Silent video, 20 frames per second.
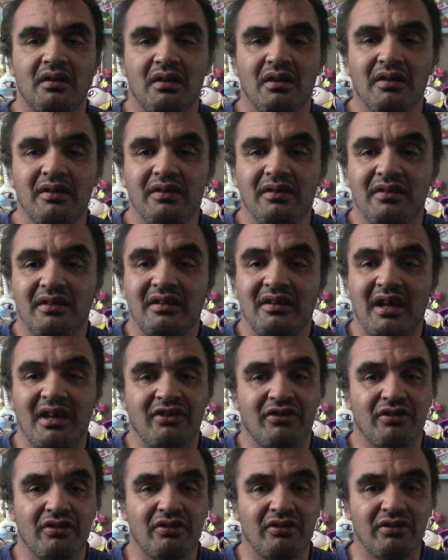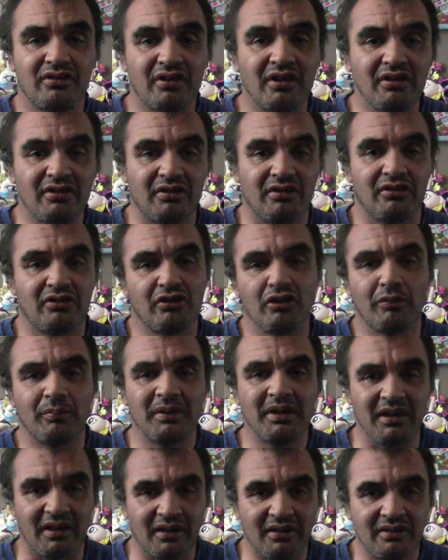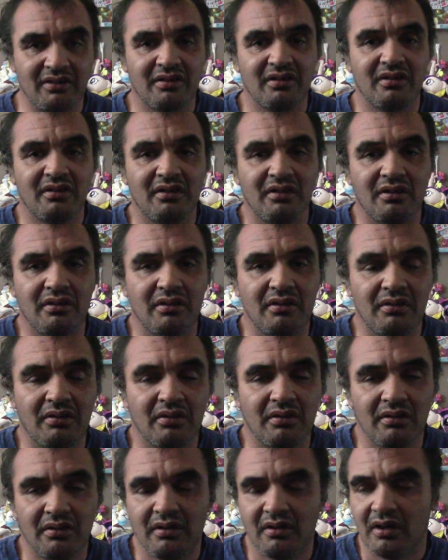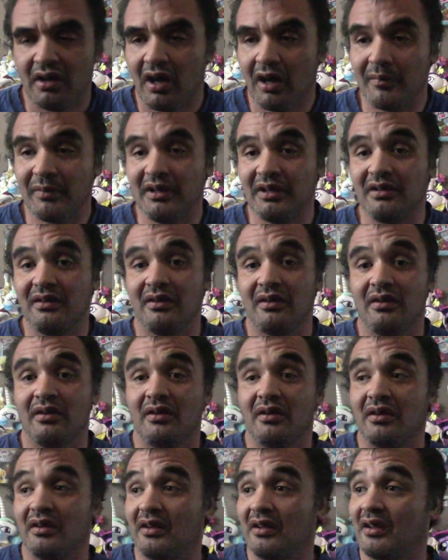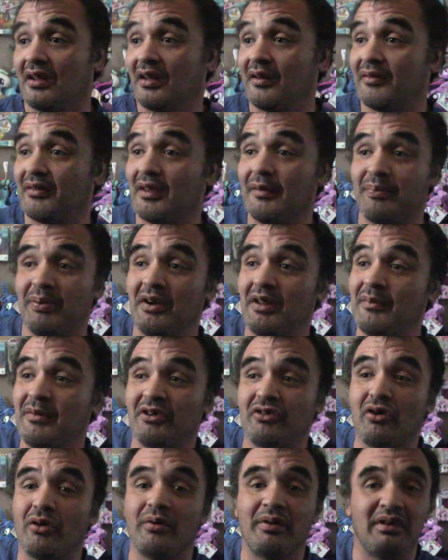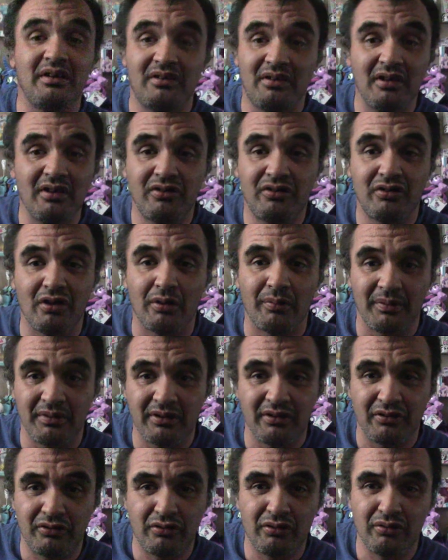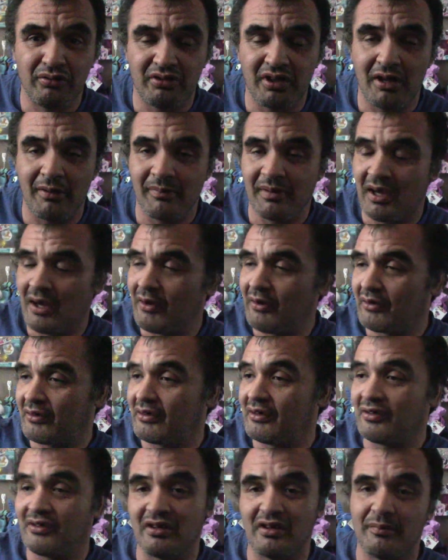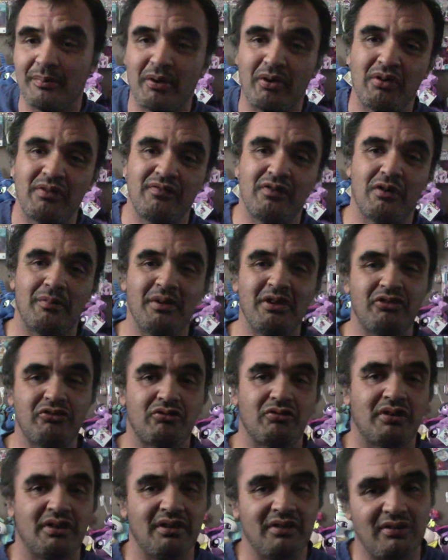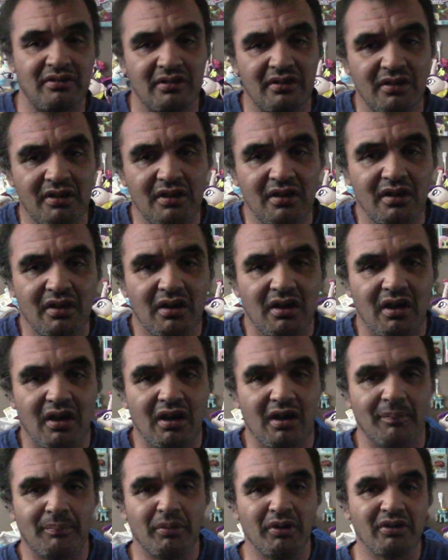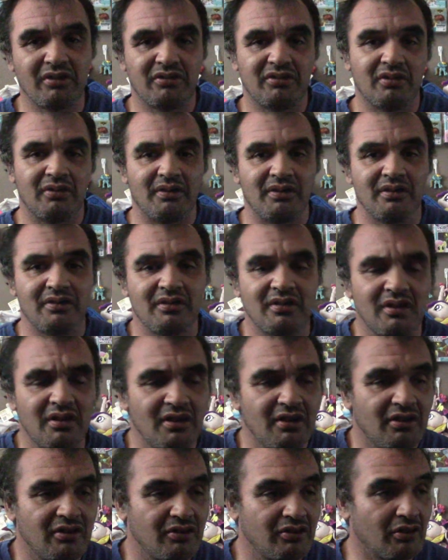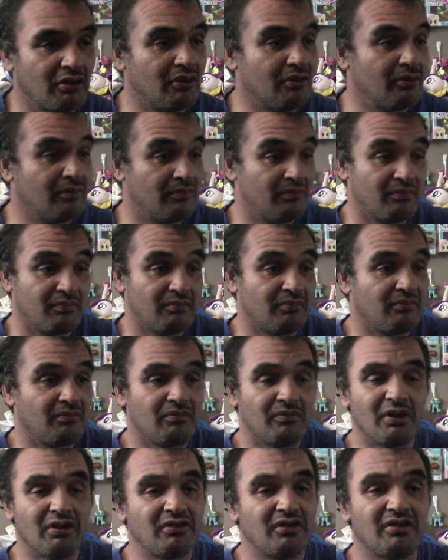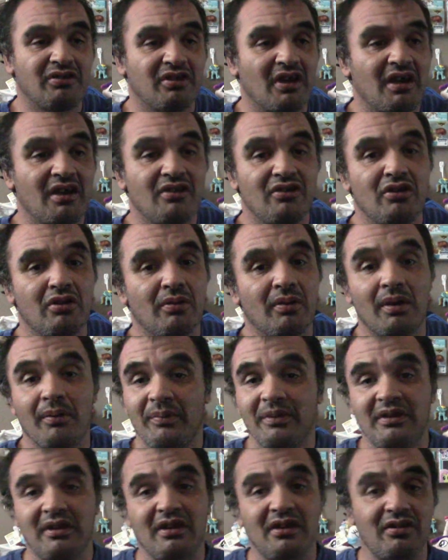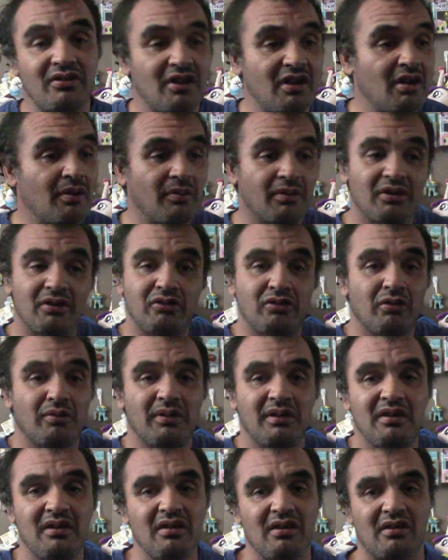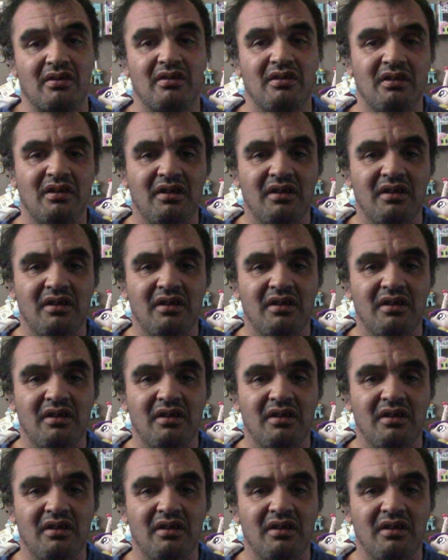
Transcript: And that's their decision. So be it. I mean, they pretty much already did so with these two same characters in the Ponyville Mysteries uh, book series. So they're just saying, you know what, we did it there, we're going to do it here.